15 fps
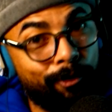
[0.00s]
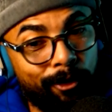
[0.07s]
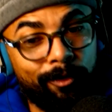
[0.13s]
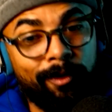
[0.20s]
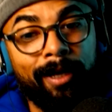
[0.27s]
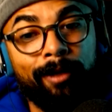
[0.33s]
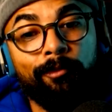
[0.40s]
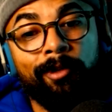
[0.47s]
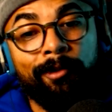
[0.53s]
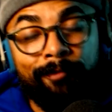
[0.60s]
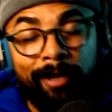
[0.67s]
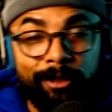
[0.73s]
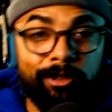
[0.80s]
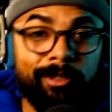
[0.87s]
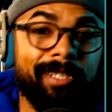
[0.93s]
that
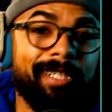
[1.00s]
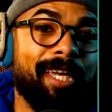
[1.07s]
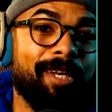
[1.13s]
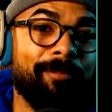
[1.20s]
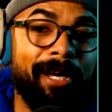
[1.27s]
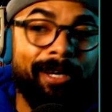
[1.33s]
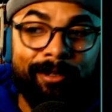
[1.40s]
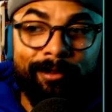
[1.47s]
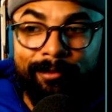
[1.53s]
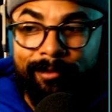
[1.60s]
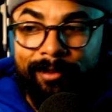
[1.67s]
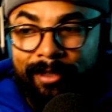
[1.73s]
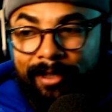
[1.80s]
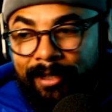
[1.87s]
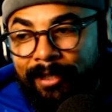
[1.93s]
eventually came out of
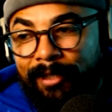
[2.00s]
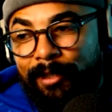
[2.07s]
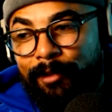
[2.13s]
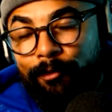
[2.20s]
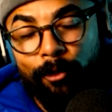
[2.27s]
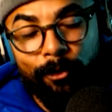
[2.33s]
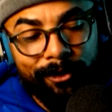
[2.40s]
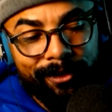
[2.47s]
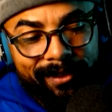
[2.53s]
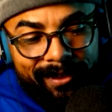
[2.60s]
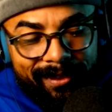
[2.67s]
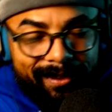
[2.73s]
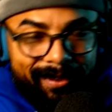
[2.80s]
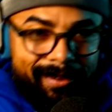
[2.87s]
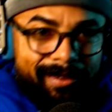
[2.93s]

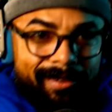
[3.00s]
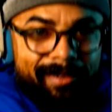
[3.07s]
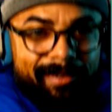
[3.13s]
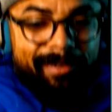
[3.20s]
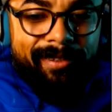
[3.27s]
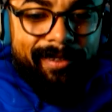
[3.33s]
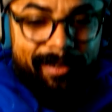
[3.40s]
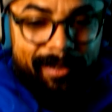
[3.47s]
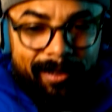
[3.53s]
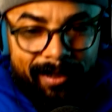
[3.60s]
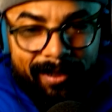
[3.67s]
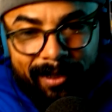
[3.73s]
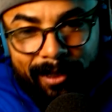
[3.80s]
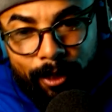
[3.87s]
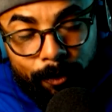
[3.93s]
course,
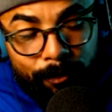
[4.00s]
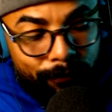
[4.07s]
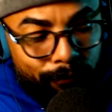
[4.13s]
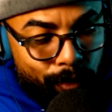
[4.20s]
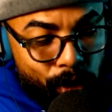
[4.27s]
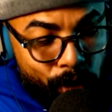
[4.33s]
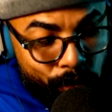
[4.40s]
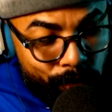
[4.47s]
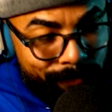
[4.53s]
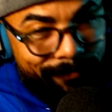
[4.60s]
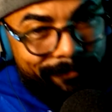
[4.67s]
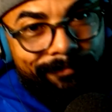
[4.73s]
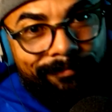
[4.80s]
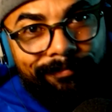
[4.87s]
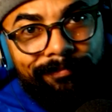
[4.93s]
Club of Rome.
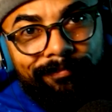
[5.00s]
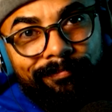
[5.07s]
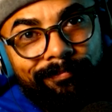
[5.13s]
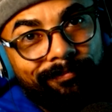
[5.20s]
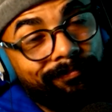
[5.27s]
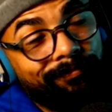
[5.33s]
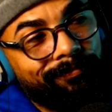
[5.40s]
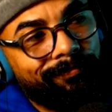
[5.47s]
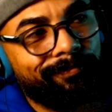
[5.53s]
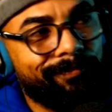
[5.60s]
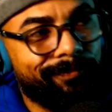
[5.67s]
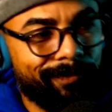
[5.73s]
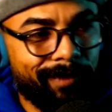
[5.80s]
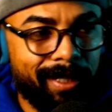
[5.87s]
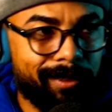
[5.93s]

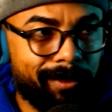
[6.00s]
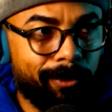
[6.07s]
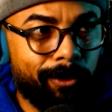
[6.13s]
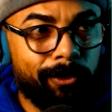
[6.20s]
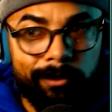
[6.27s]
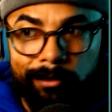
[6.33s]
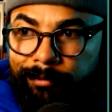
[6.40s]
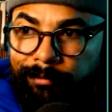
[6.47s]
And that's the whole